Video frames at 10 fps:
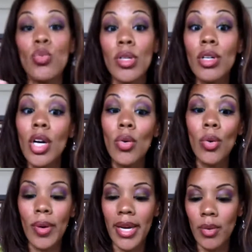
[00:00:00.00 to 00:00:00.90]
will go
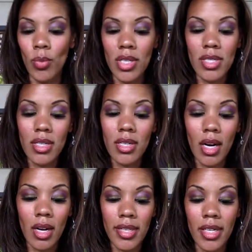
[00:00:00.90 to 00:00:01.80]
away. Once they're
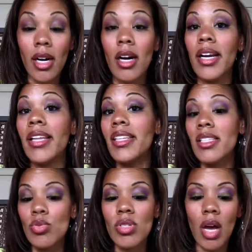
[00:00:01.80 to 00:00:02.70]
gone, they're gone. And
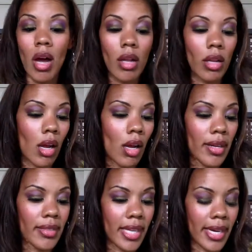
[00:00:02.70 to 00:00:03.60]
this was all
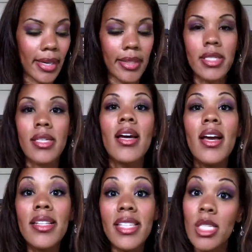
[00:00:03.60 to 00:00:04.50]
on that
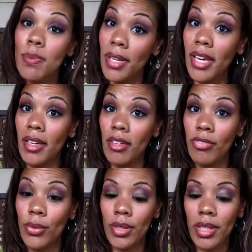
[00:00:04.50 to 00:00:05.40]
display
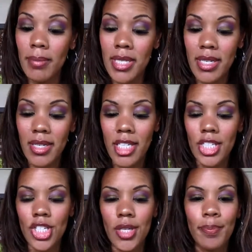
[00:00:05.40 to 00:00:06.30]
for limited
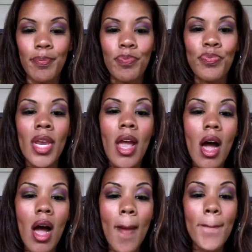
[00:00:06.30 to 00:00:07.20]
edition.
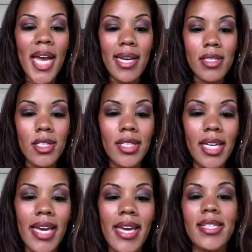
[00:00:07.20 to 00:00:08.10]
Master
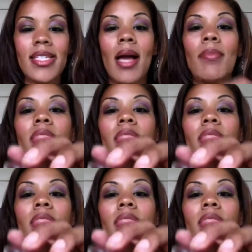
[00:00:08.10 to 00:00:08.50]
Glaze. I'm